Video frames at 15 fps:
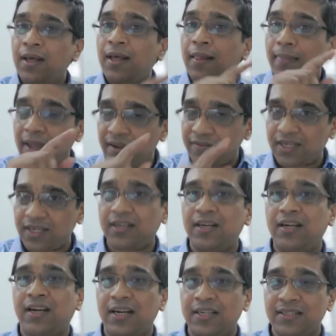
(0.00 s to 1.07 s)
they have started
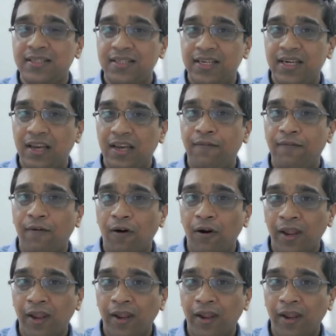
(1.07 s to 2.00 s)
consistently falling.